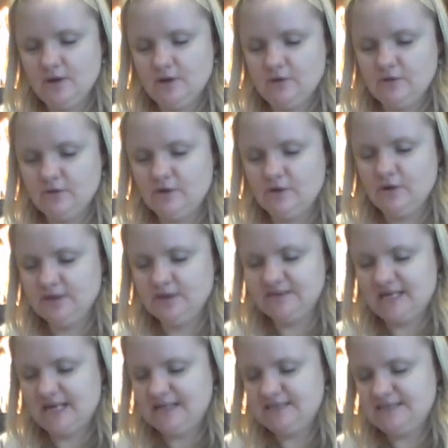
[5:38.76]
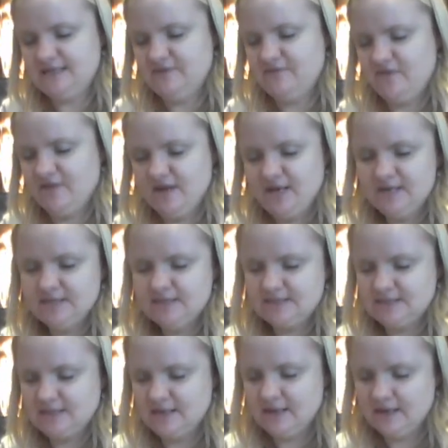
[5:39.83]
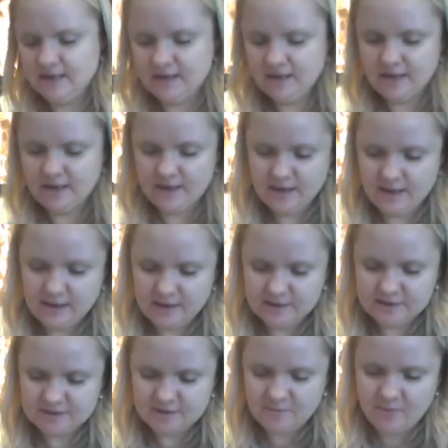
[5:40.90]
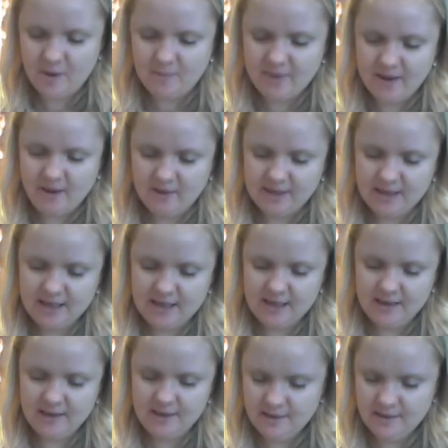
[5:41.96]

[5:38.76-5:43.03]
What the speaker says: the coloured icing for this, to pop it on here.